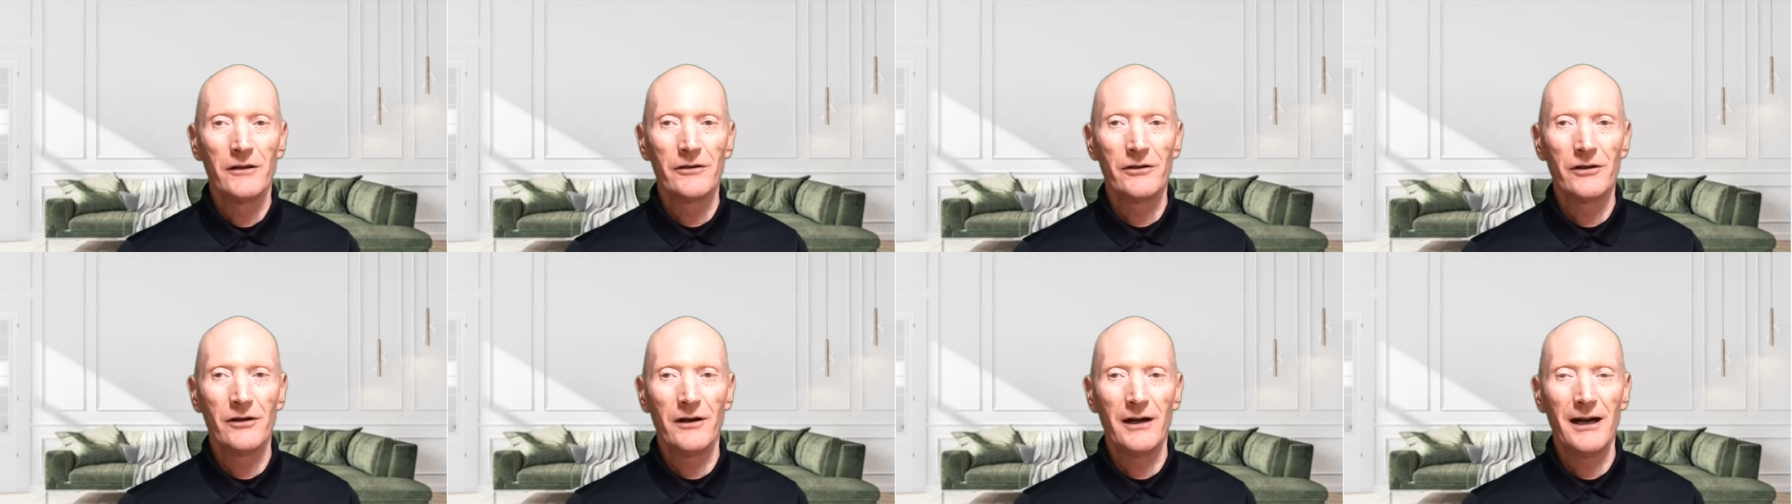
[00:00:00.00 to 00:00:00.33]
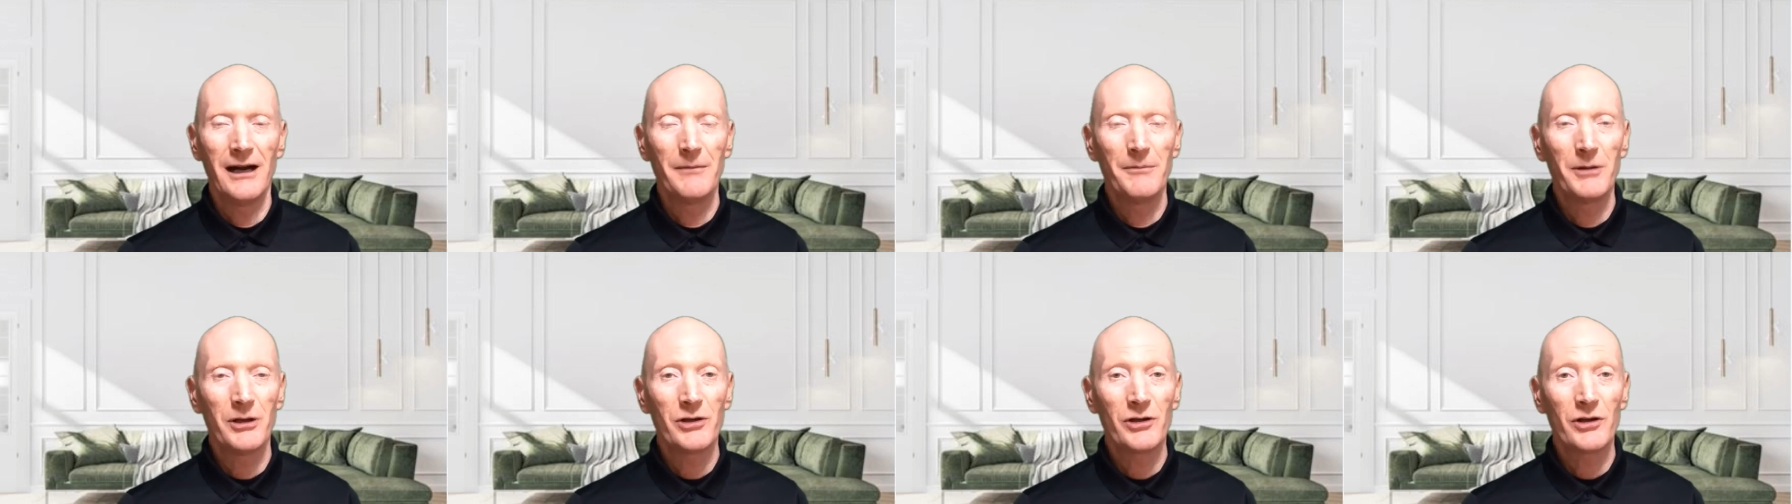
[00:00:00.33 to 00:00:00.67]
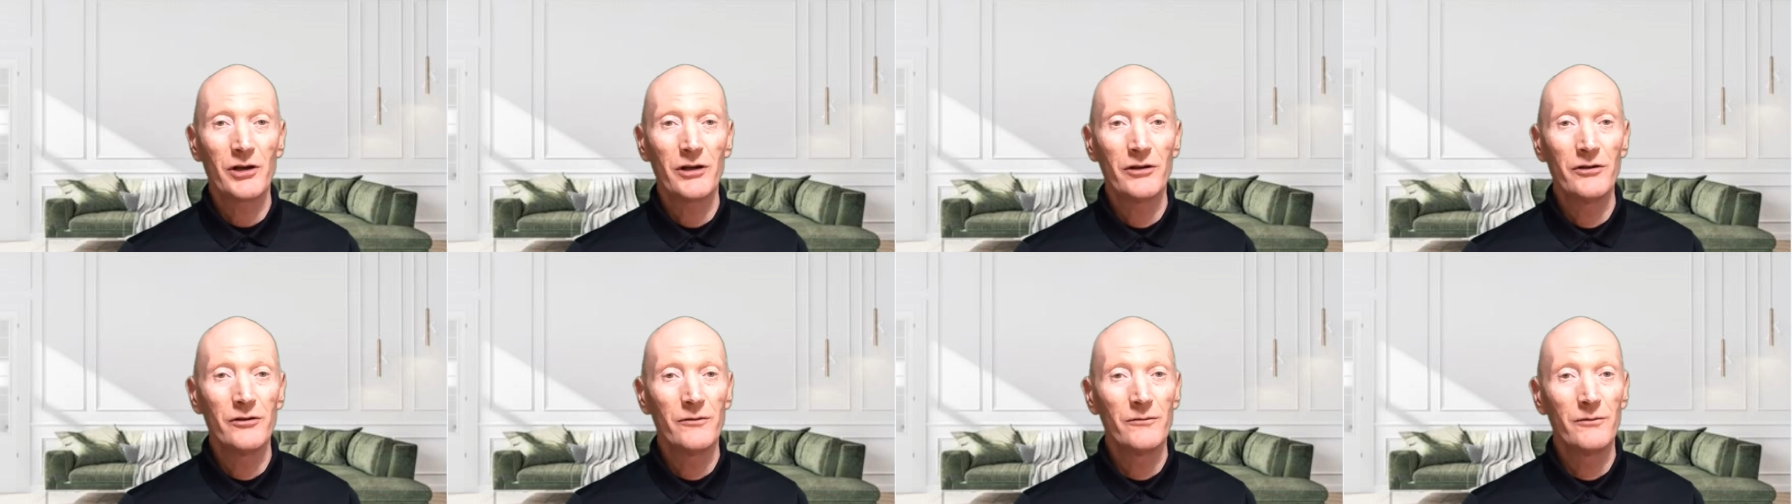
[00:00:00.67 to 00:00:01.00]
how
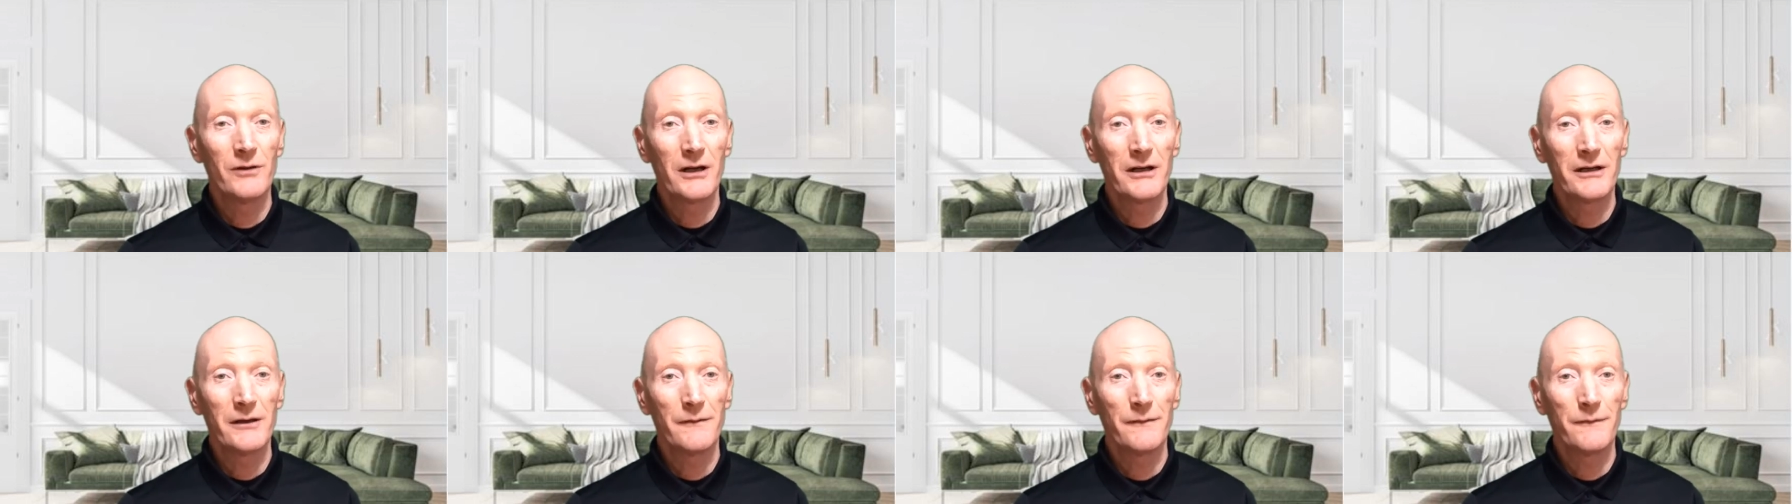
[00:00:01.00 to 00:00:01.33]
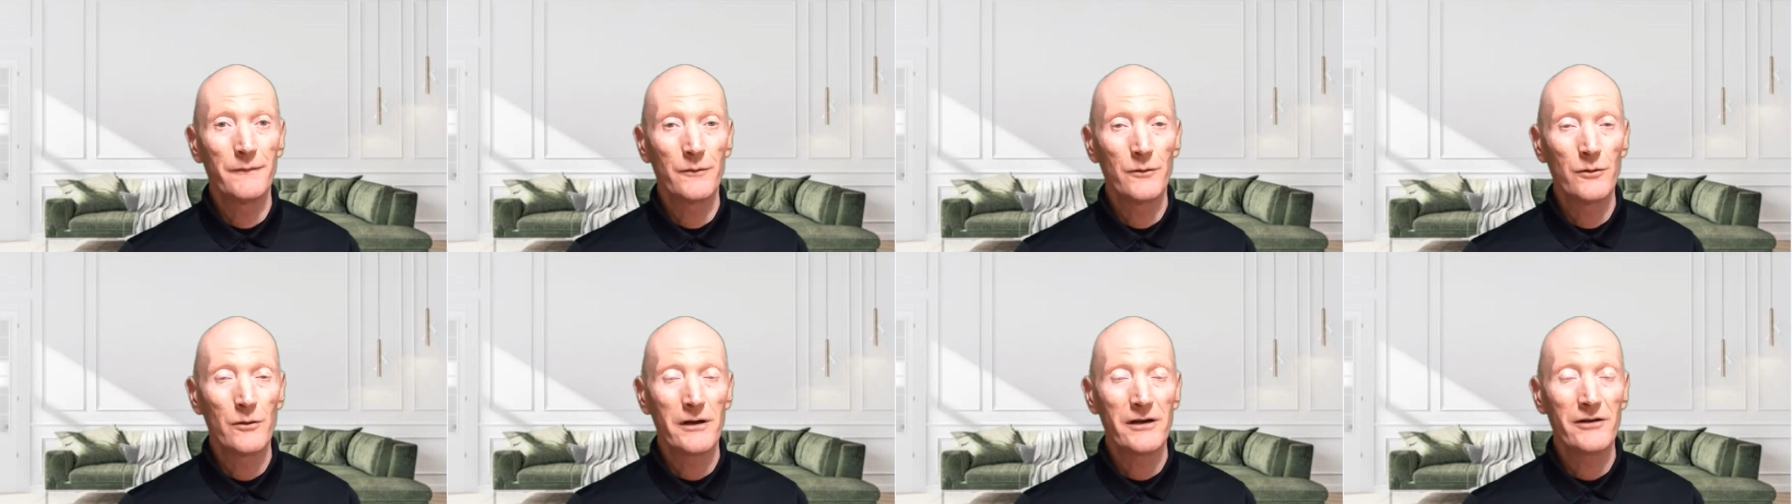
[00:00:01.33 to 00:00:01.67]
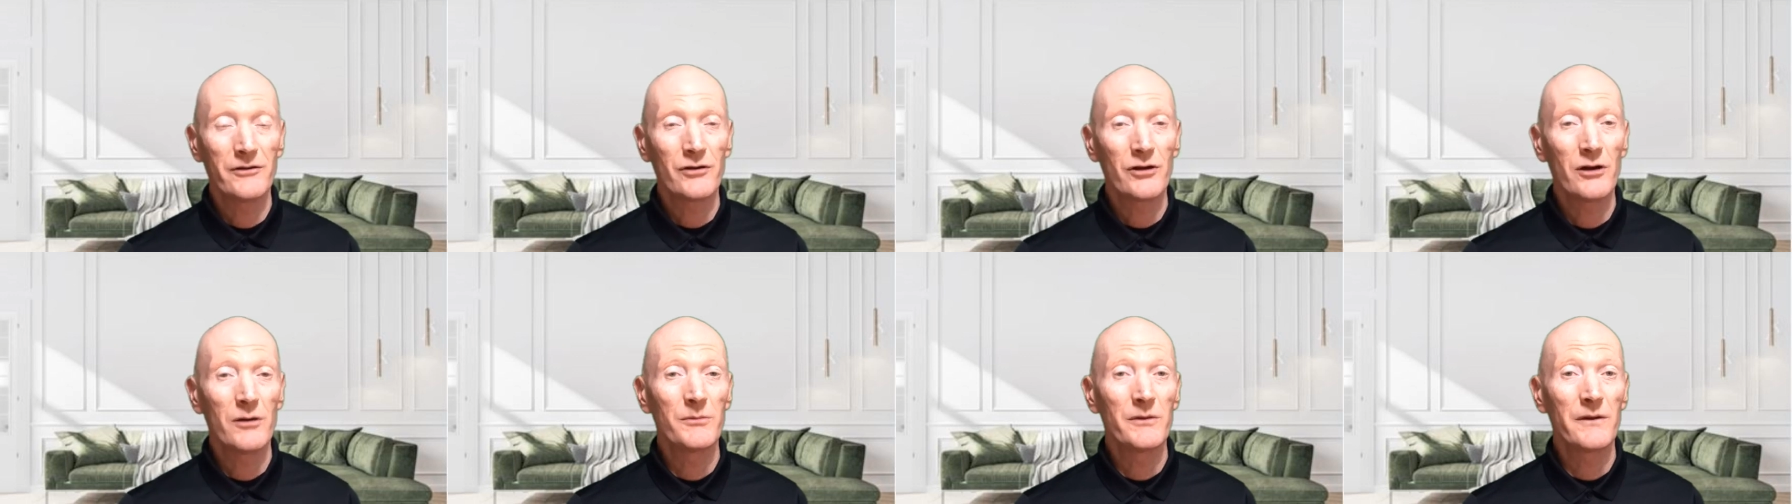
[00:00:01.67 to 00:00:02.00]
much can you really afford
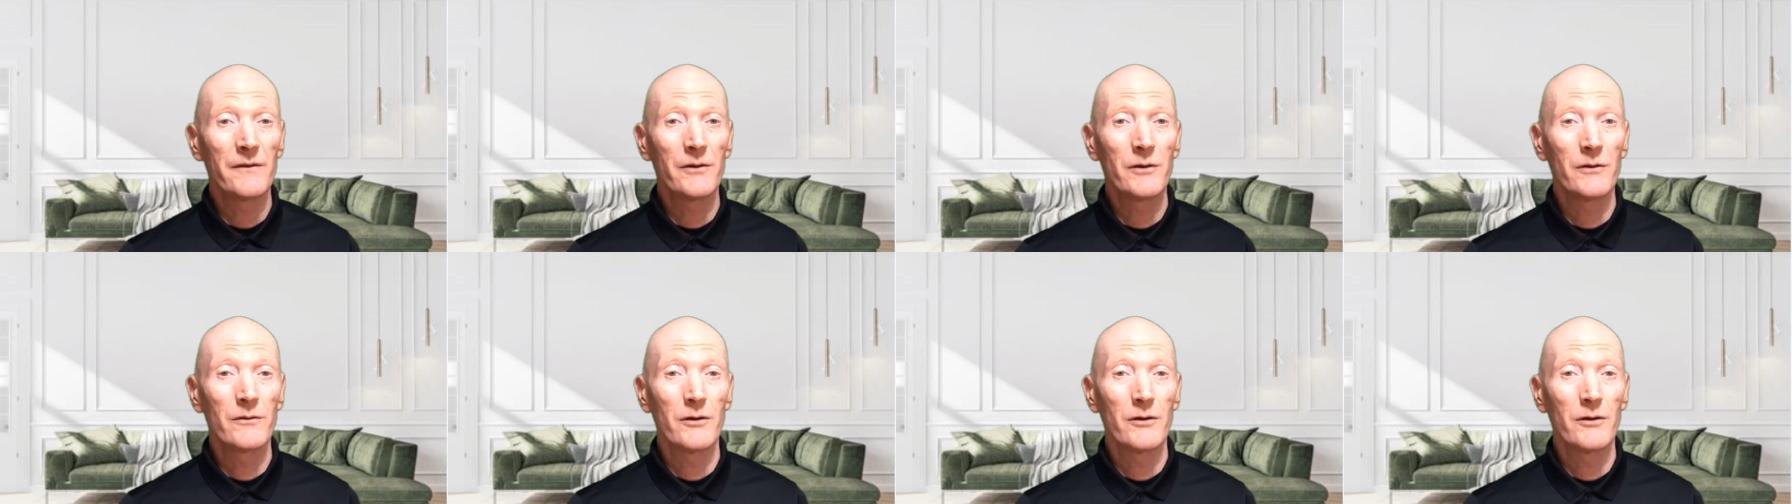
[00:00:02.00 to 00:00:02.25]
in terms of